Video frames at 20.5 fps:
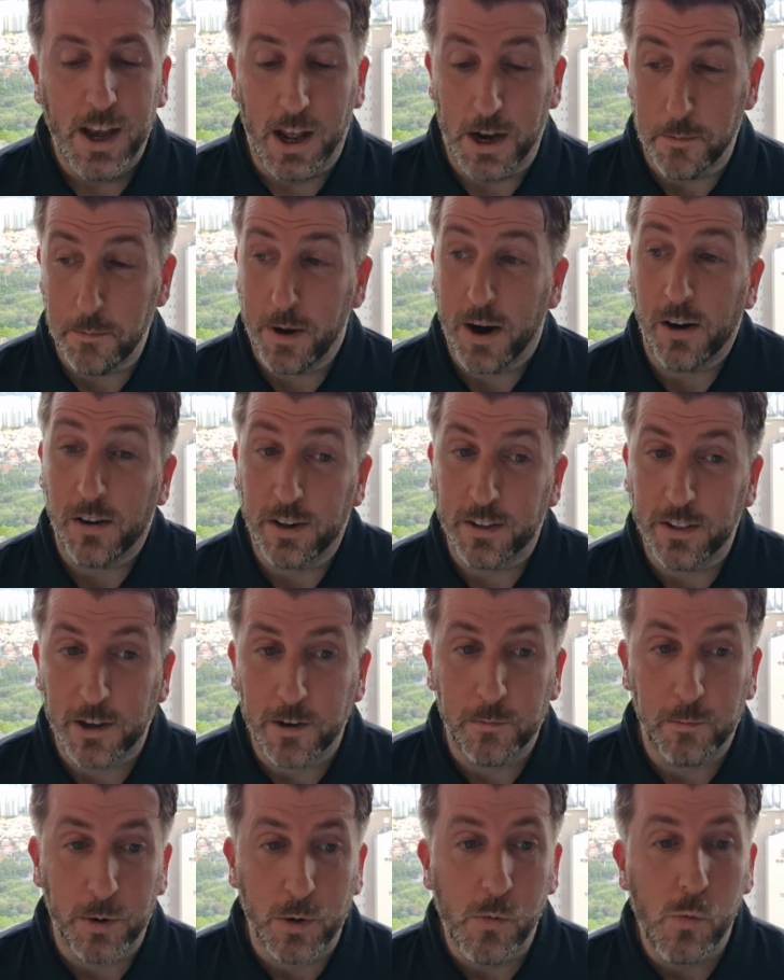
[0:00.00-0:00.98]
And apparently
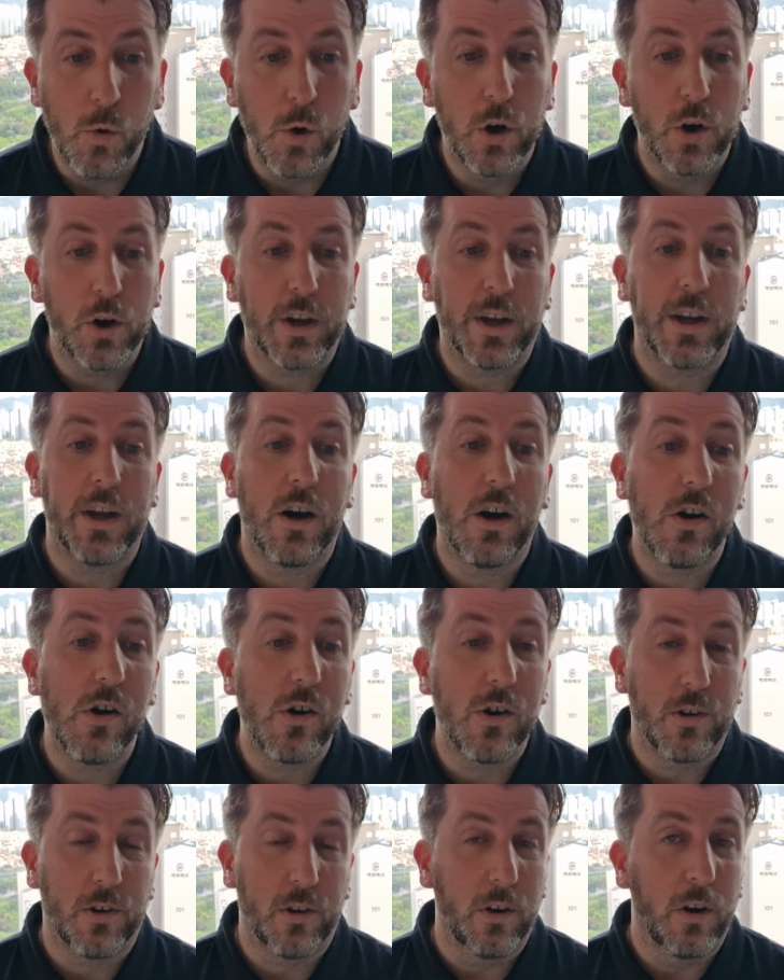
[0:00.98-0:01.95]
they've been working
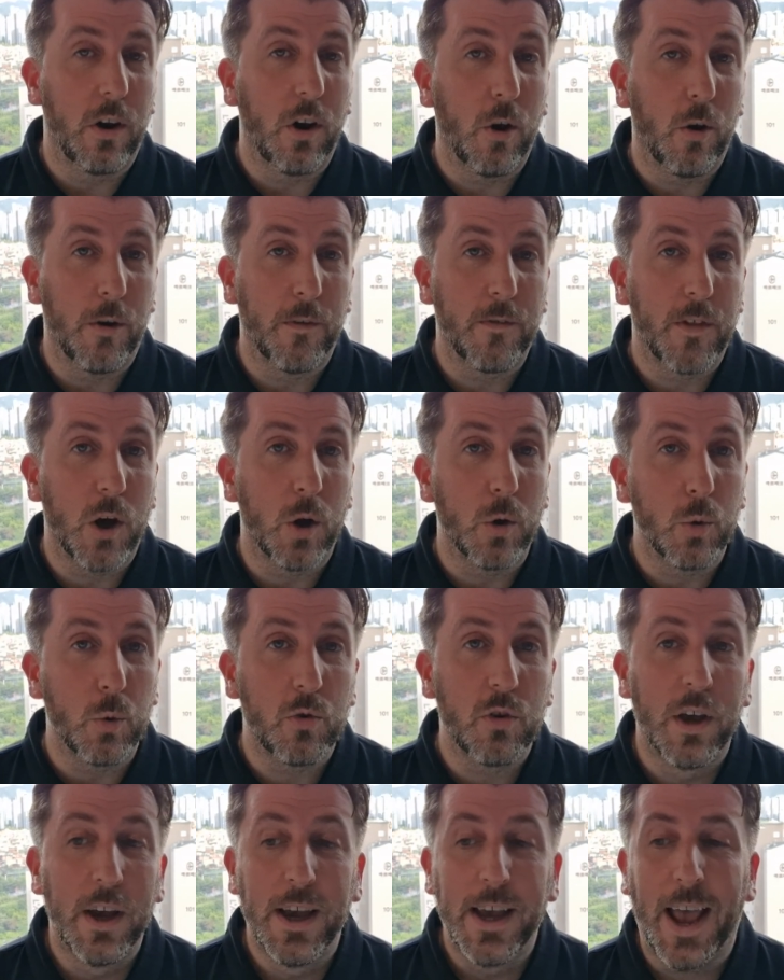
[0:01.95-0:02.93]
hard on a lot of
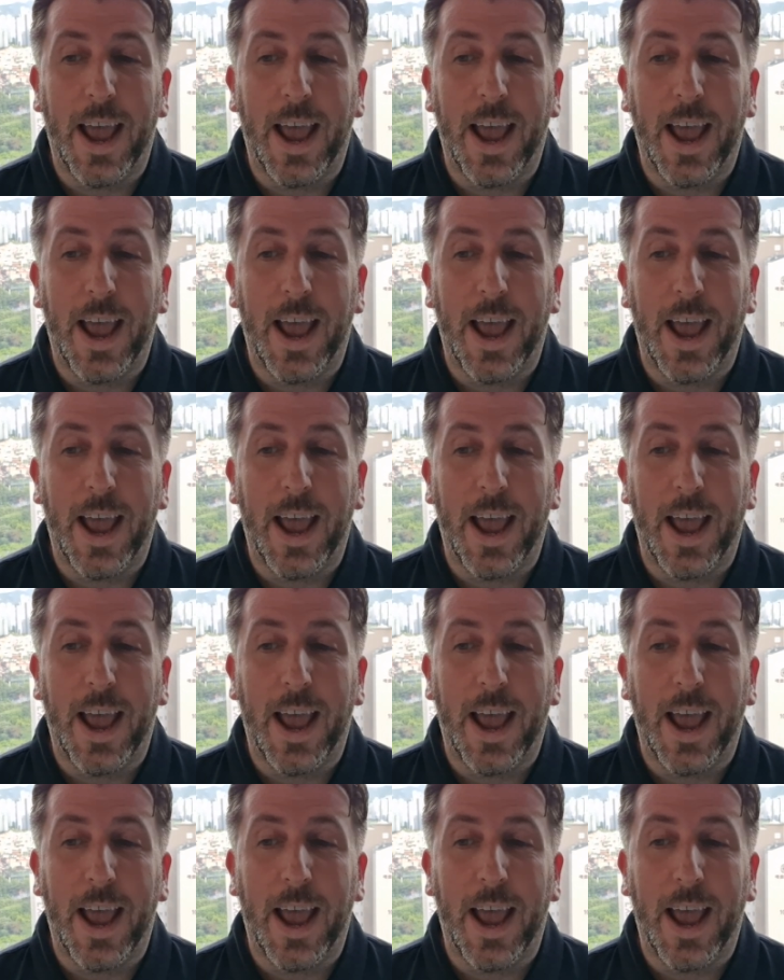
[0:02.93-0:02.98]
those.